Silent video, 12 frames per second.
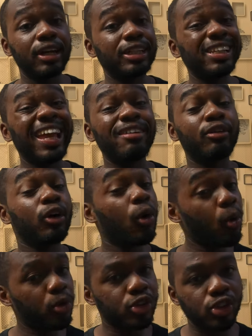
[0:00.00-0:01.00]
actually have a
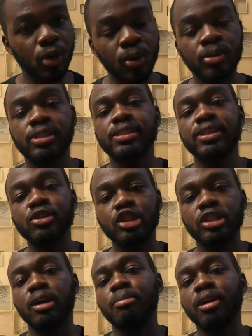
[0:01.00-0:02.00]
course on
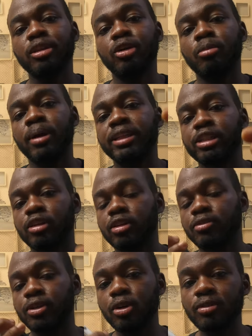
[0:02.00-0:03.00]
Skillshare about the chromatics of the
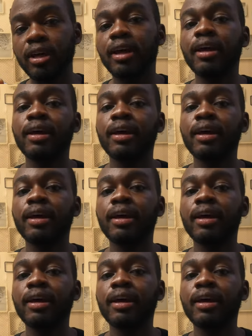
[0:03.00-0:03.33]
Venova.